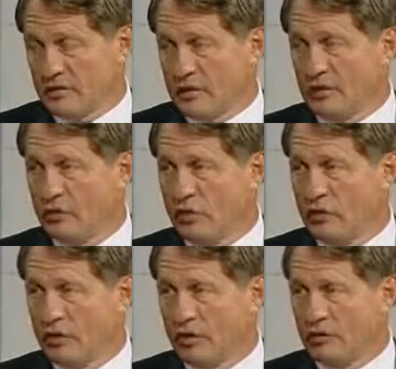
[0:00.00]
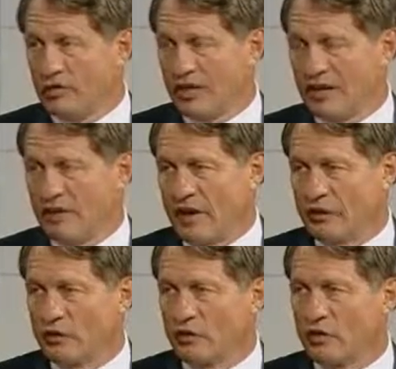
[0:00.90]
of newborns and
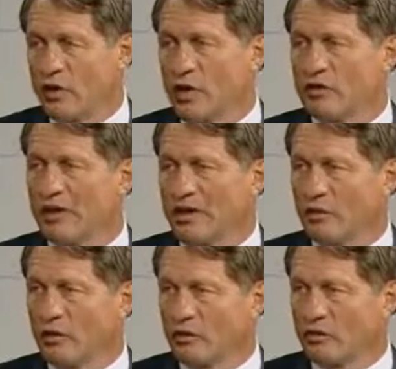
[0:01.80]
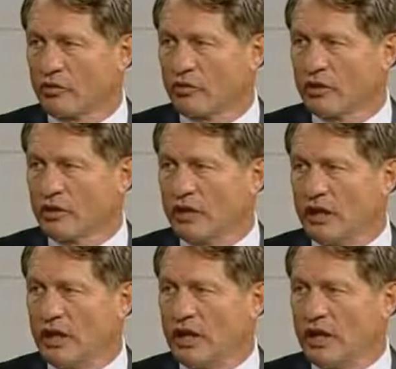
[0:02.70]
found over 200 chemicals
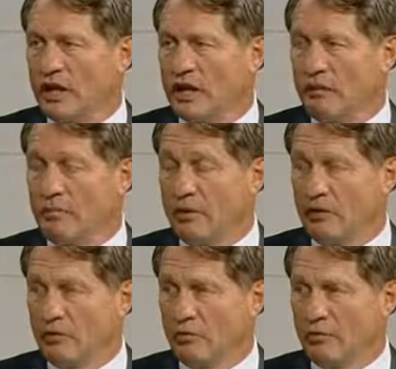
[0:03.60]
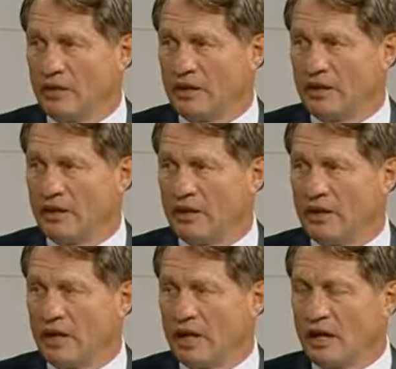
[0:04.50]
in the umbilical blood
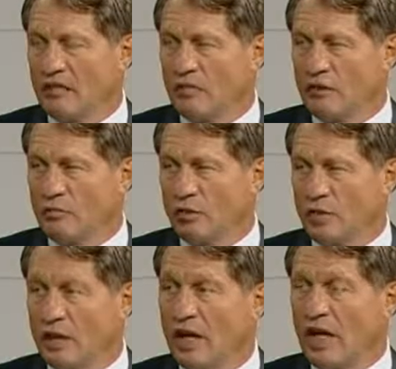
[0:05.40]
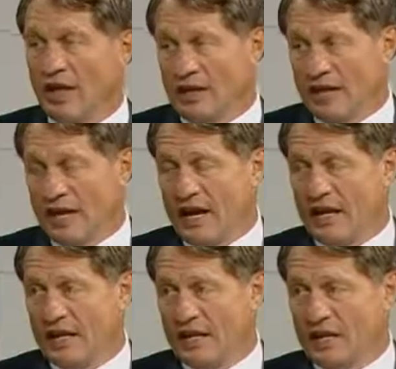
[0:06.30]
of a newborn. In
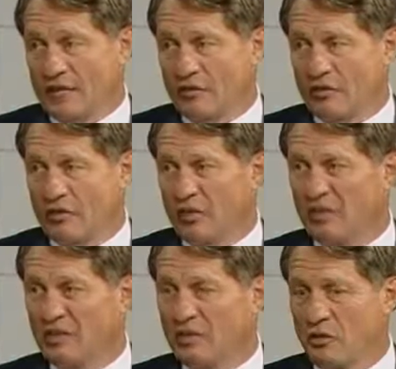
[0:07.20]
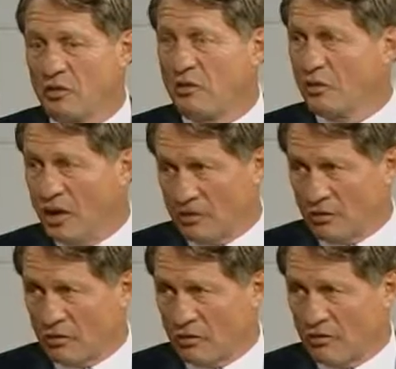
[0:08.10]
Canada, the number was 232
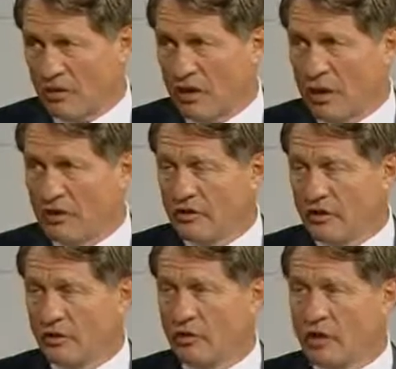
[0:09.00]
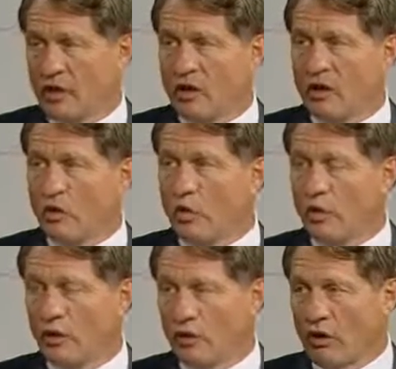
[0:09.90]
chemicals. Wow. So
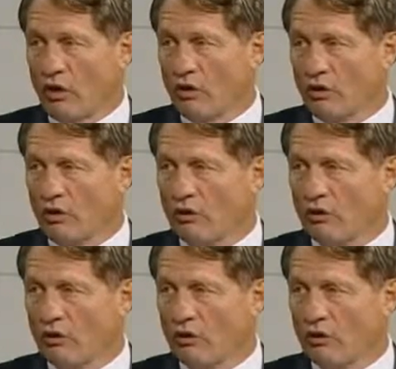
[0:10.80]
we're all